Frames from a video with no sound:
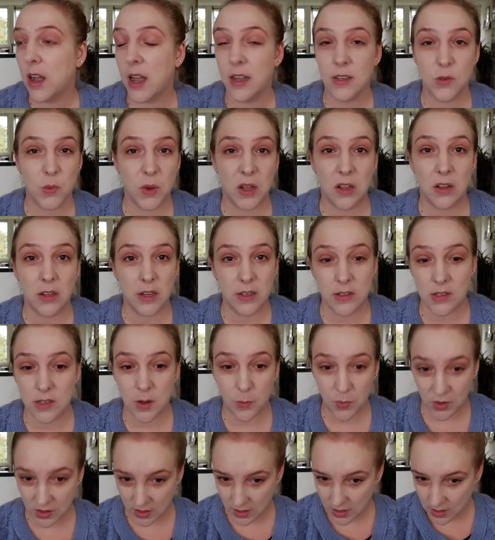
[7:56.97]
as well as
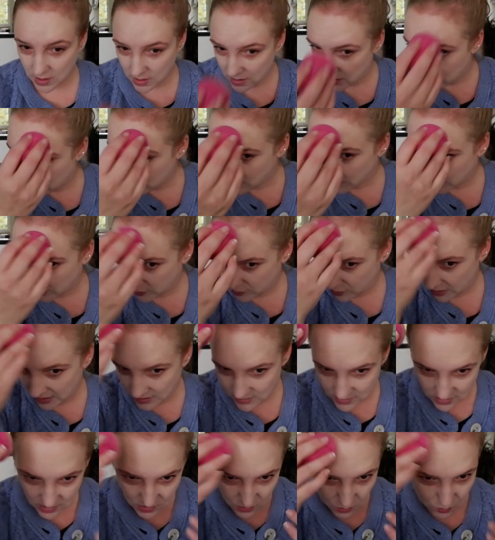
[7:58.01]
something that you can use on the
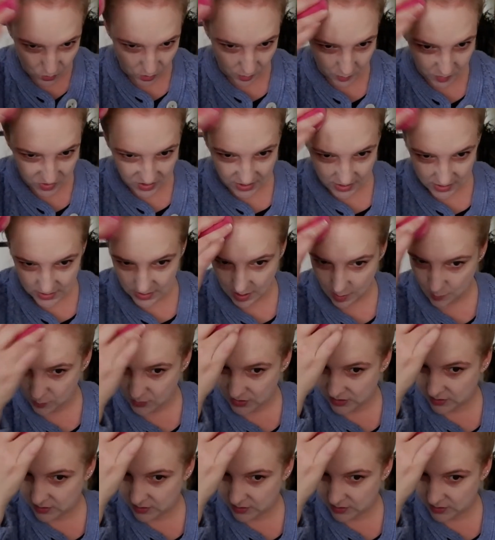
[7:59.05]
face to warm things up